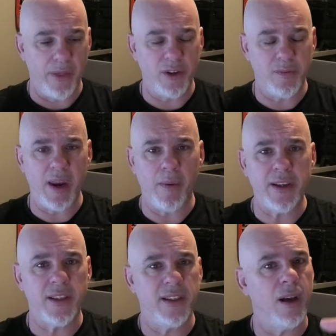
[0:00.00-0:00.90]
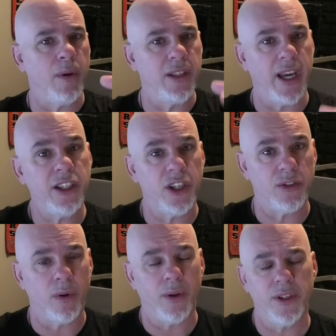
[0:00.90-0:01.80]
There's many ways to tell what dice
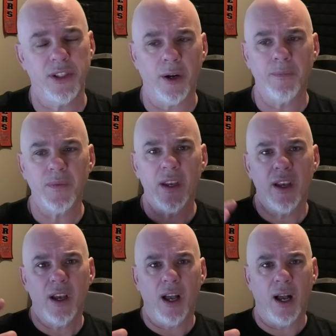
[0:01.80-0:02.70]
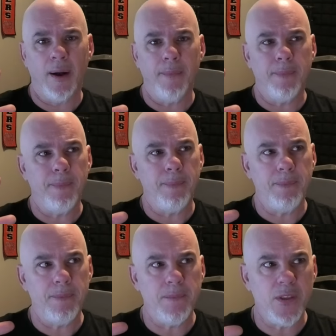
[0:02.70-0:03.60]
just rolled. So
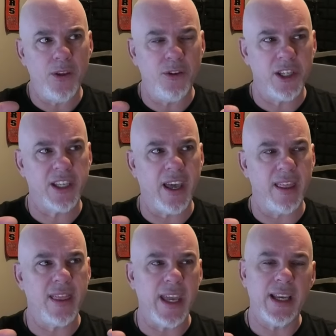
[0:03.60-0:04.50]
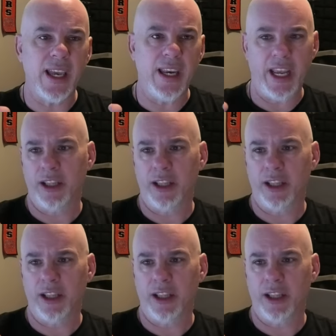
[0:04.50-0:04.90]
you just got to think in